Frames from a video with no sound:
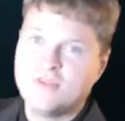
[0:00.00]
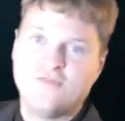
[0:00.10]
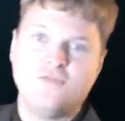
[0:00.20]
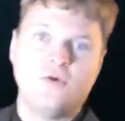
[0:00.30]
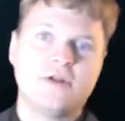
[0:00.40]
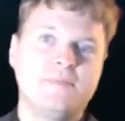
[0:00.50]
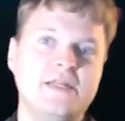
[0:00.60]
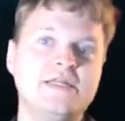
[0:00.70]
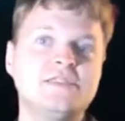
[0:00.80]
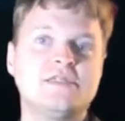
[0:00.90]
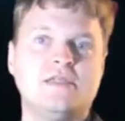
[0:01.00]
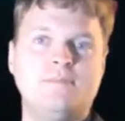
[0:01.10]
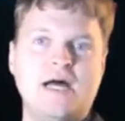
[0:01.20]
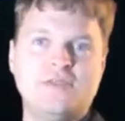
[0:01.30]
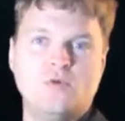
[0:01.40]
the Florida Peninsula
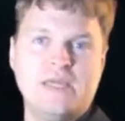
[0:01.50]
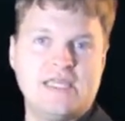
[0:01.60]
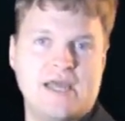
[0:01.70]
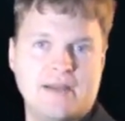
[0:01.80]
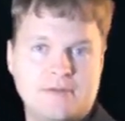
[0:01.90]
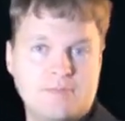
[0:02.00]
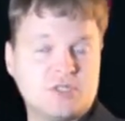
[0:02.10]
by the weekend,